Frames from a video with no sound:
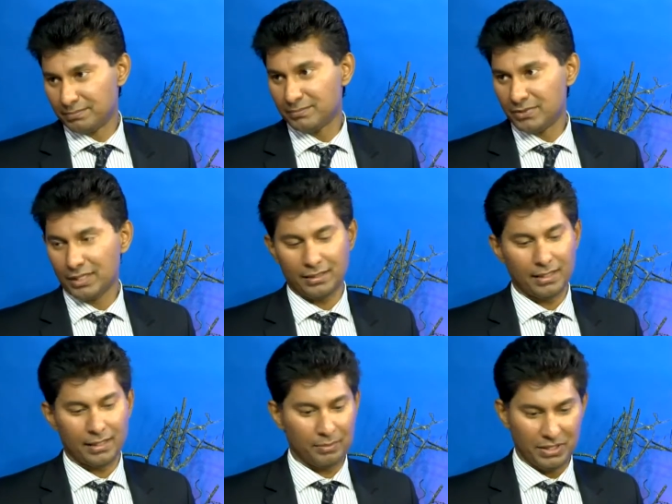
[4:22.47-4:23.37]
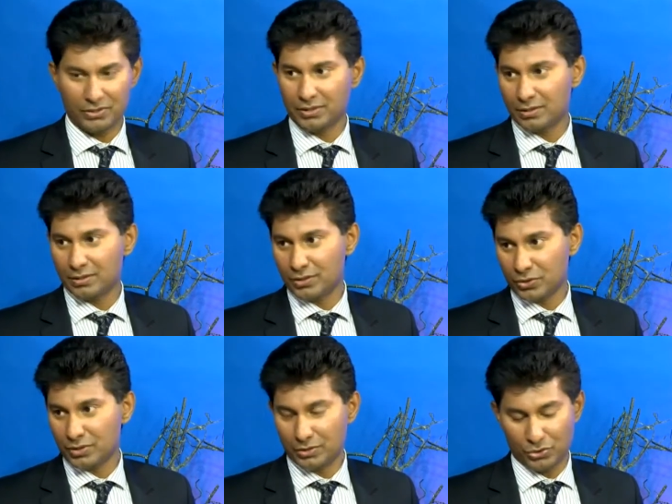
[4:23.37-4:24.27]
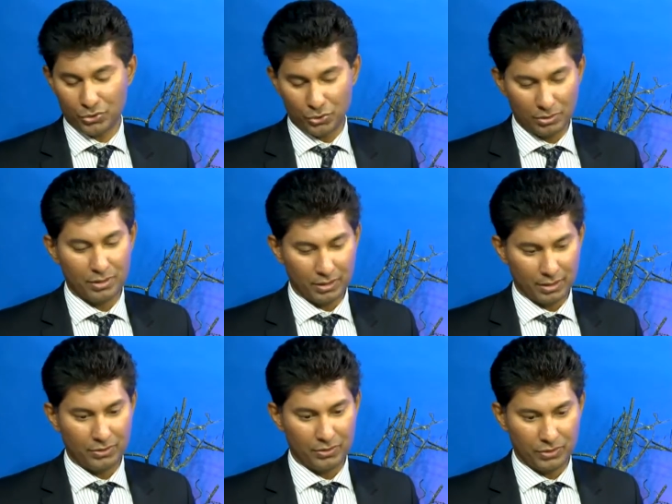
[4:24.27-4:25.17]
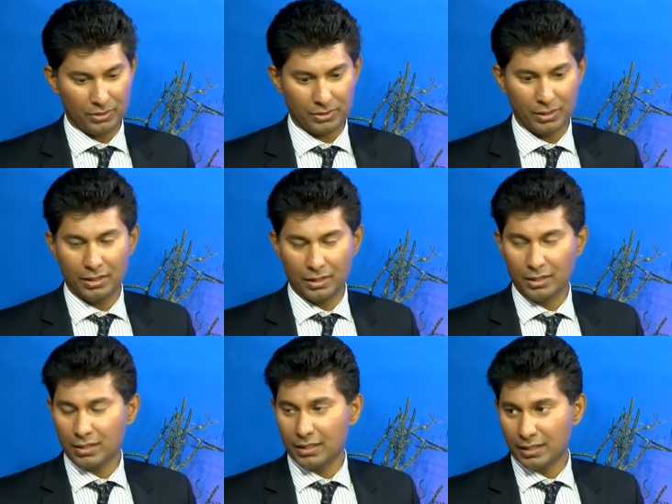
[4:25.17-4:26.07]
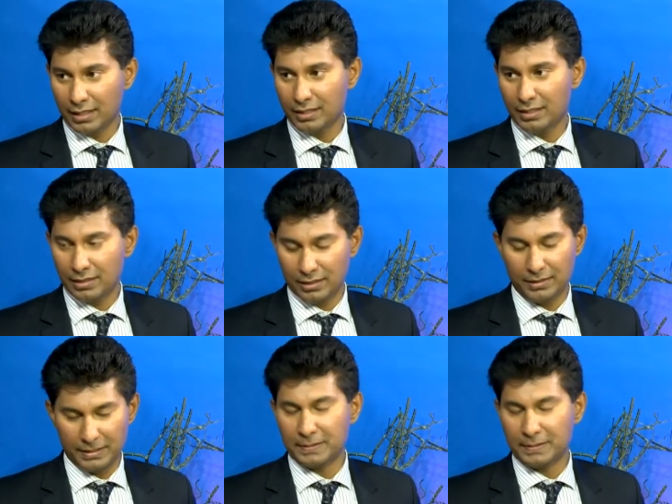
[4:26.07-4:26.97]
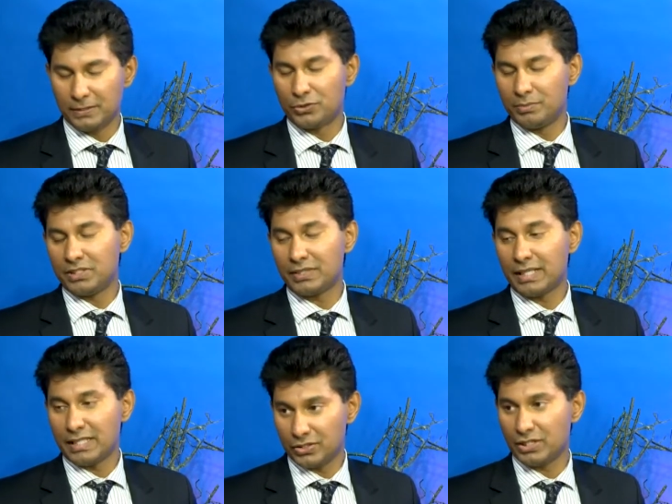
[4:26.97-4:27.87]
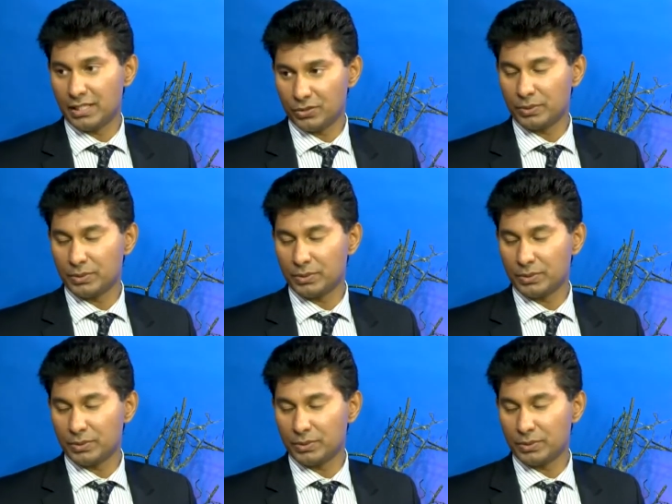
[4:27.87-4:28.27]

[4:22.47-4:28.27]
saying that I'm innocent. It should address it should be strategic as well.